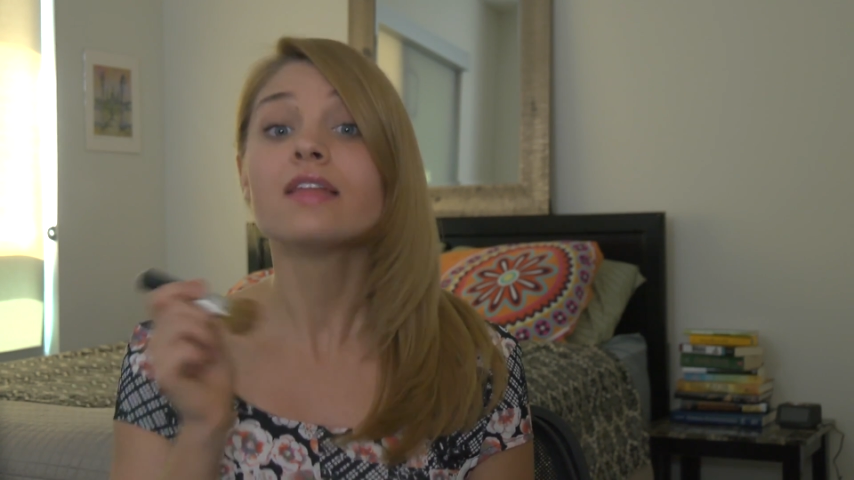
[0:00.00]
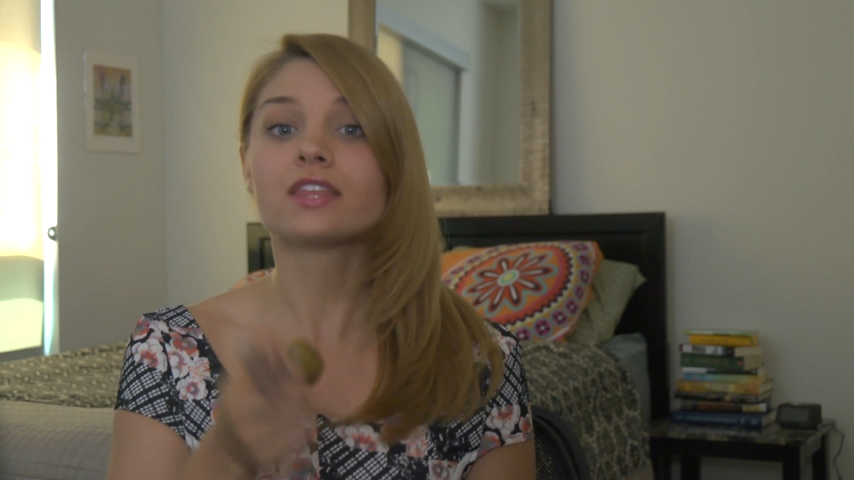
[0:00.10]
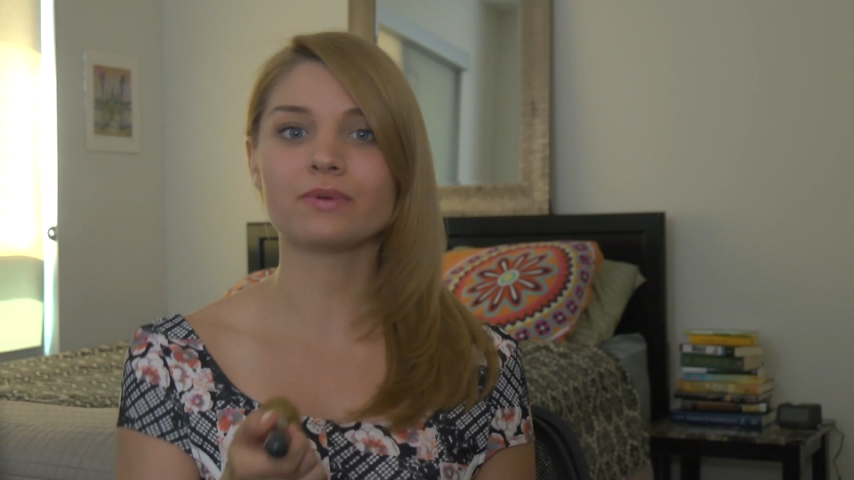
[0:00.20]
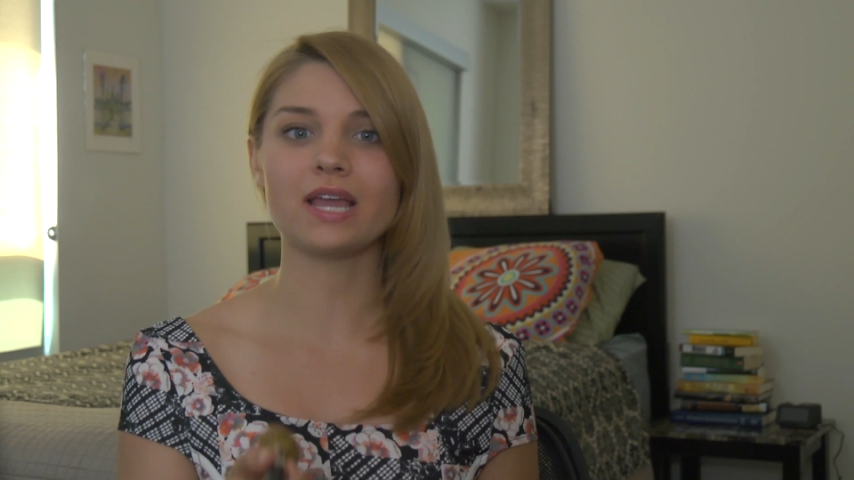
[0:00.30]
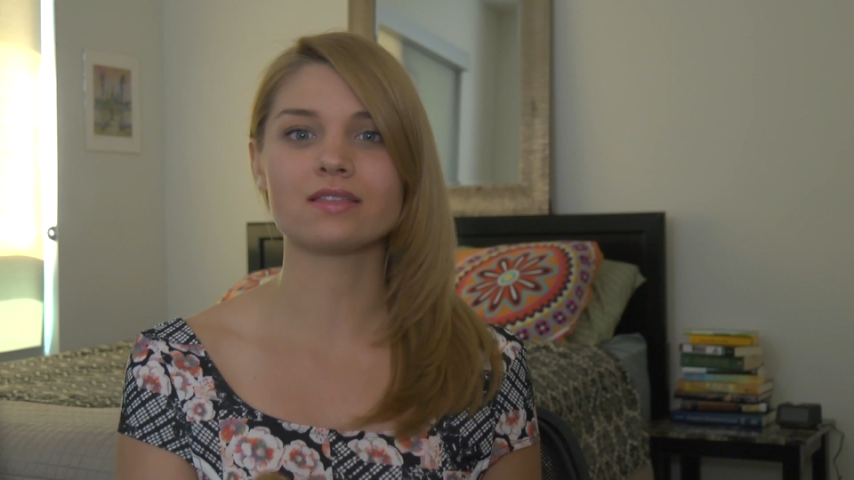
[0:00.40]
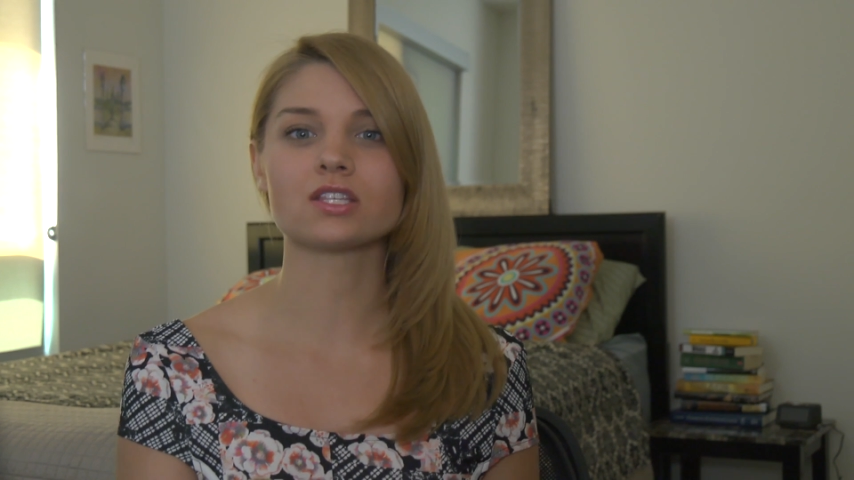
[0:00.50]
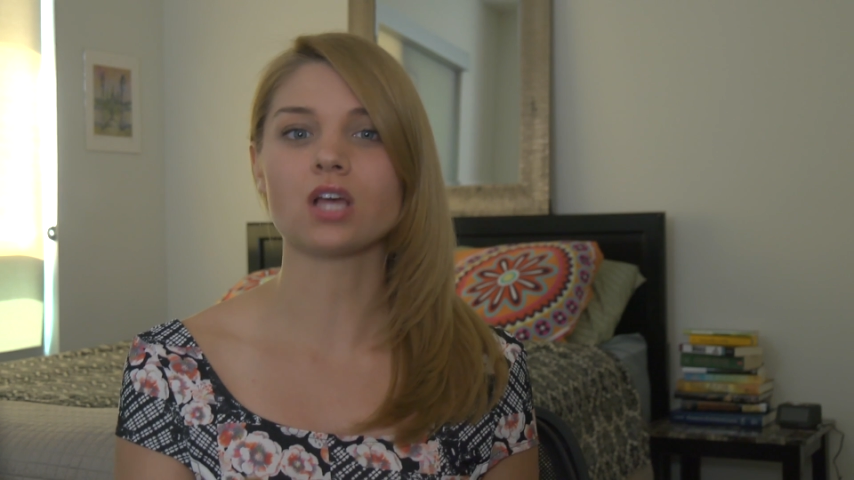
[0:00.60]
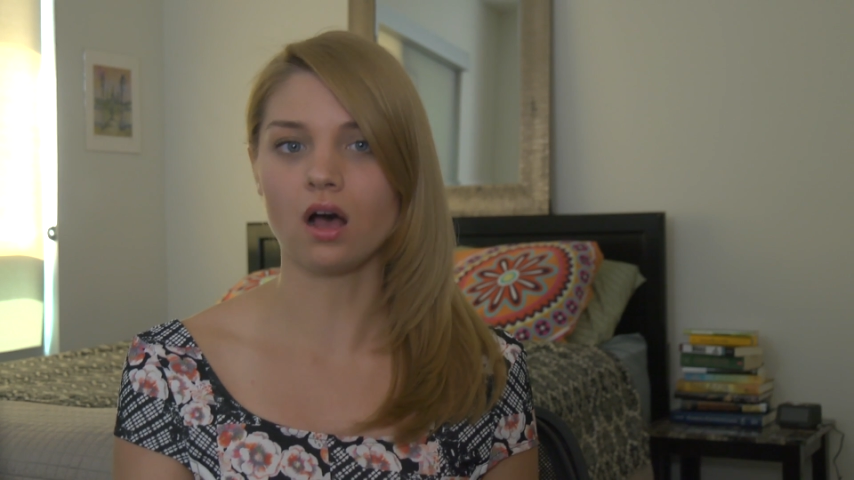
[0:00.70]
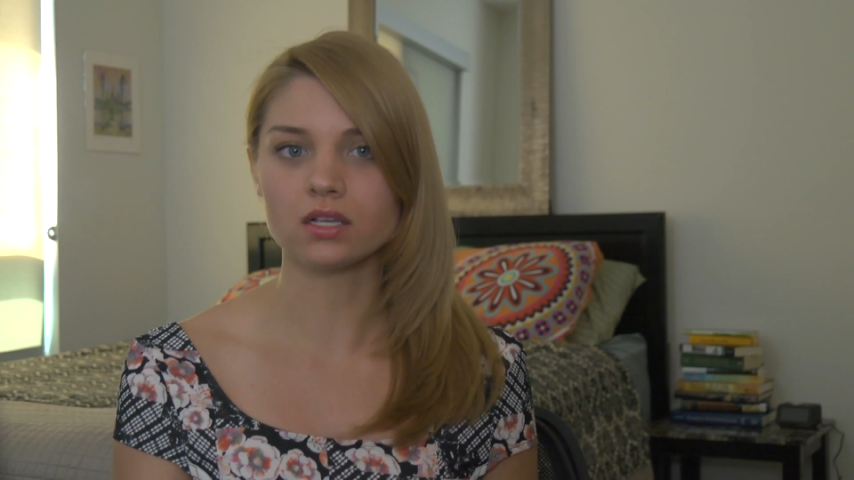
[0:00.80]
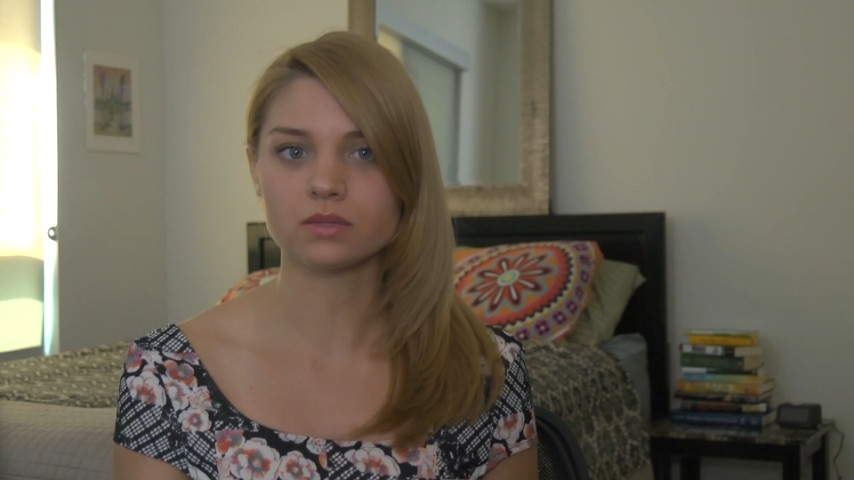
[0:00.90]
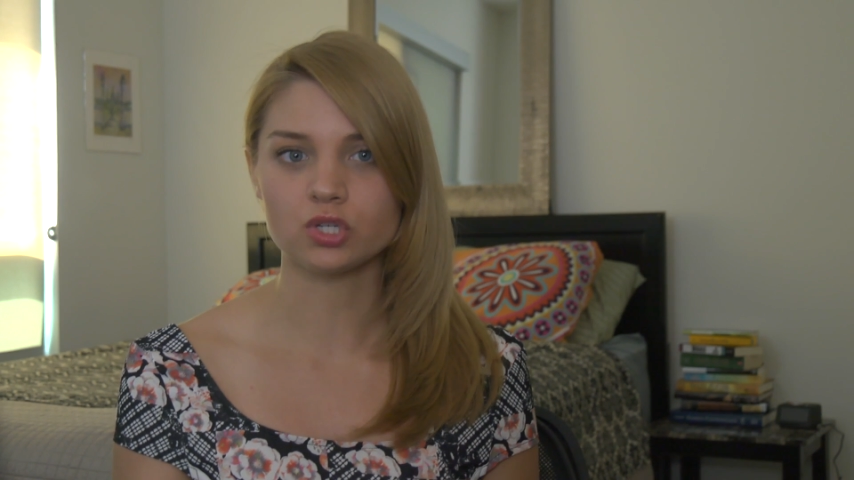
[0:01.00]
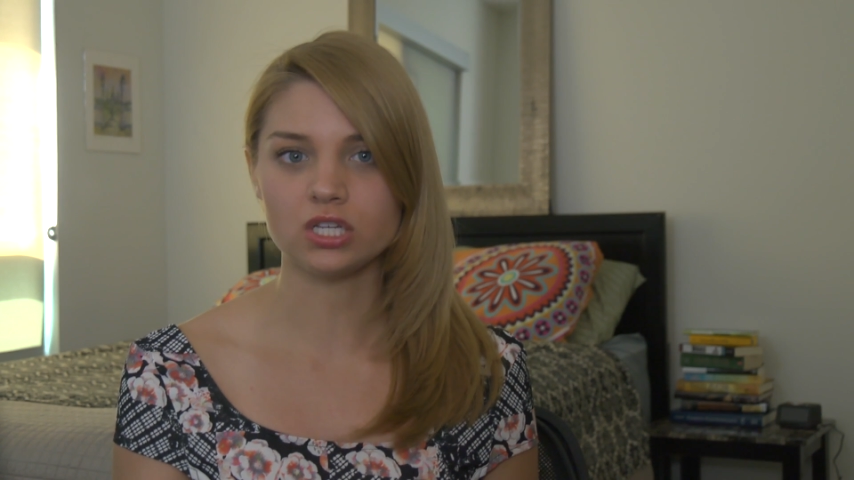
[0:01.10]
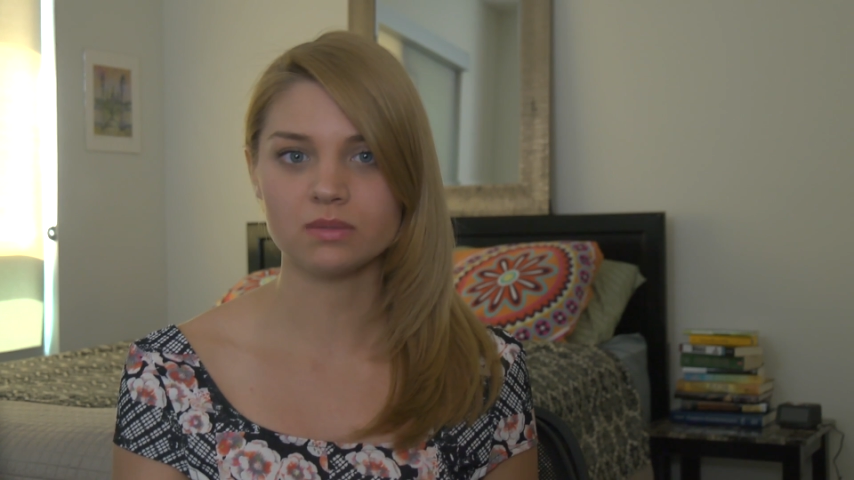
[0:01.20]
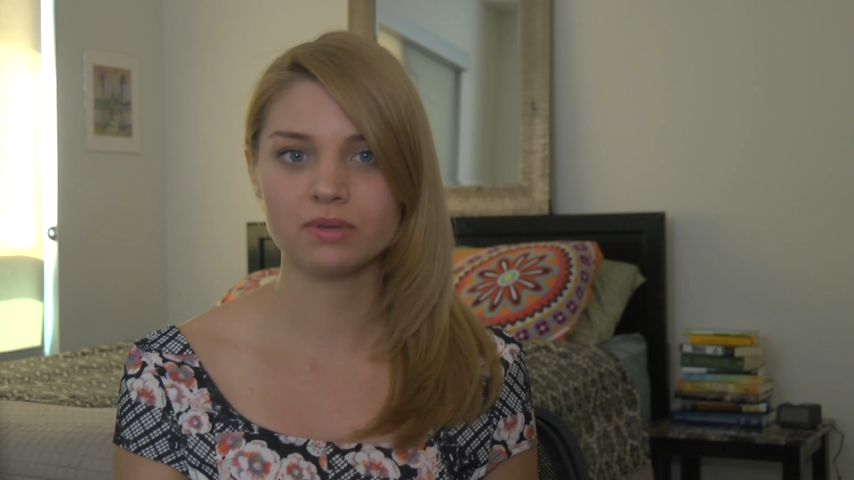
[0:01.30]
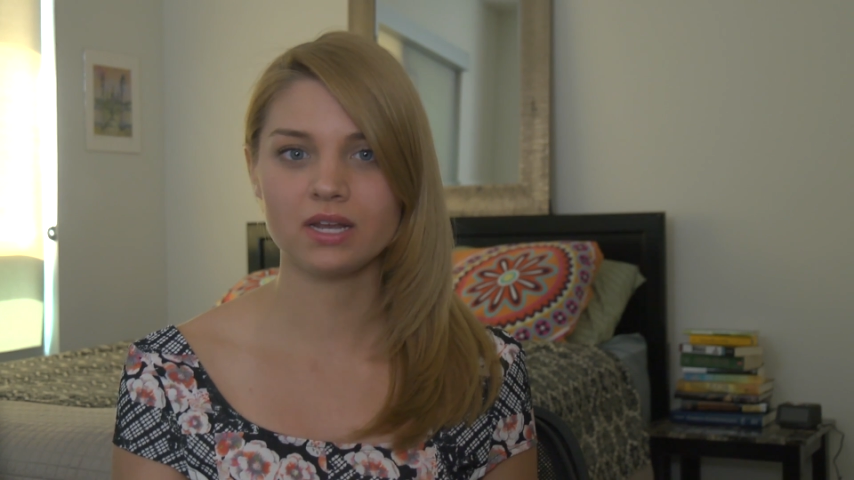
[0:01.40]
Then we ate this awesome
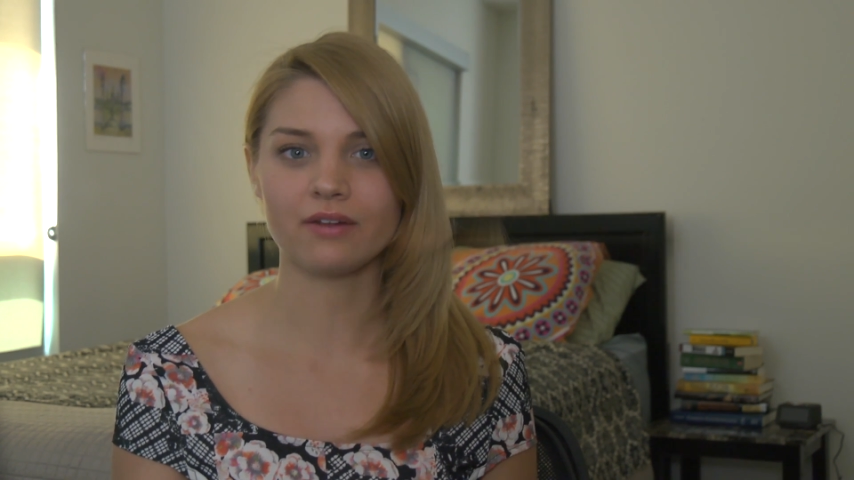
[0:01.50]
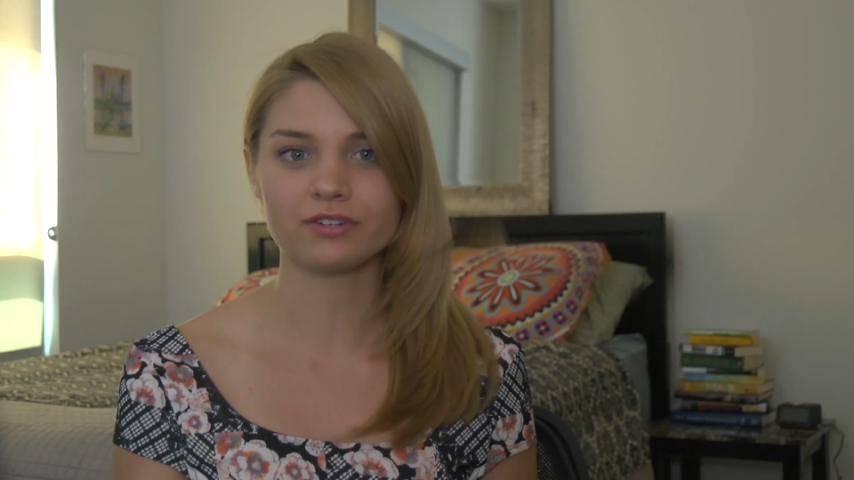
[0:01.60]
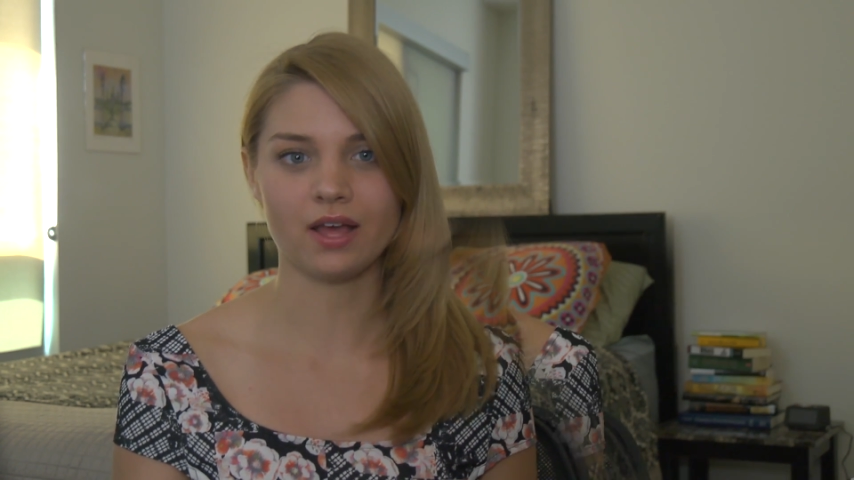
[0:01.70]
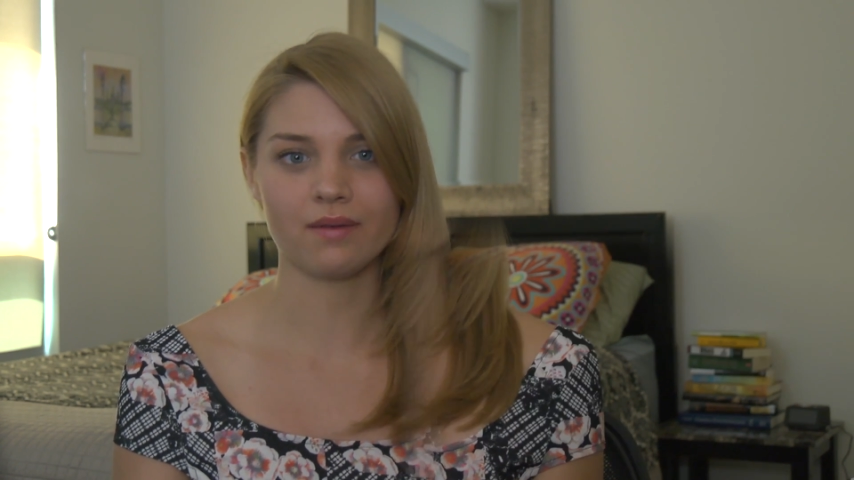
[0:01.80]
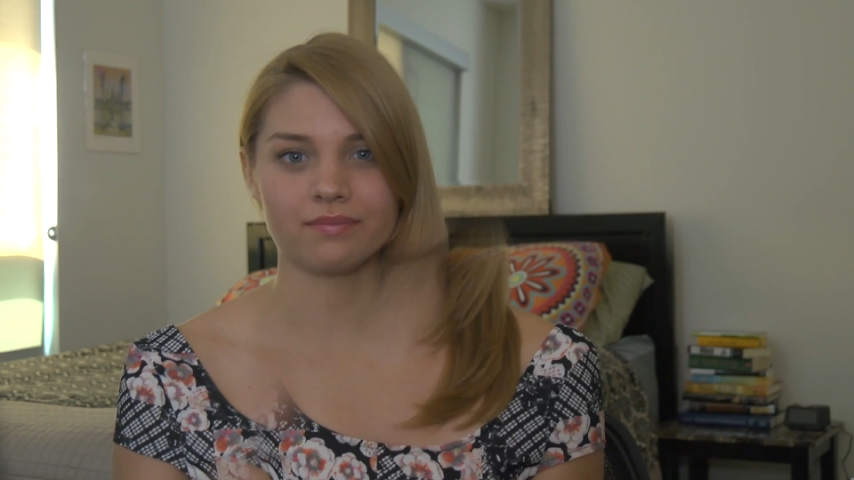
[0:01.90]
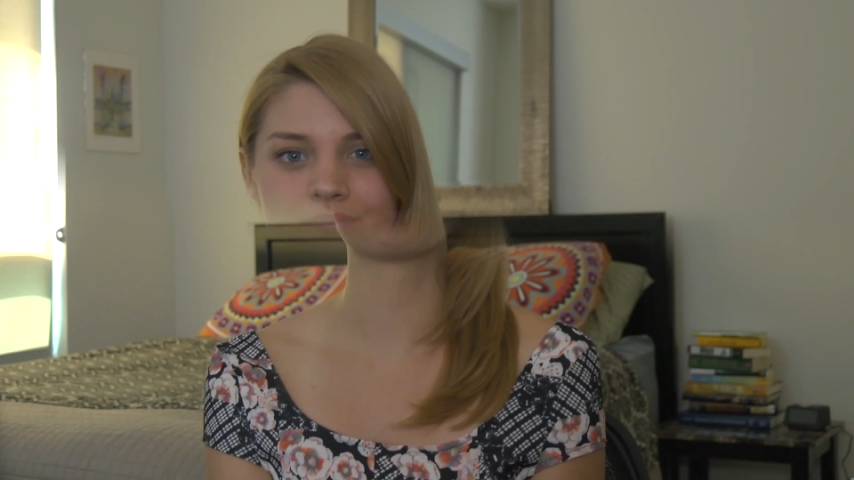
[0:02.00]
cheese plate after that.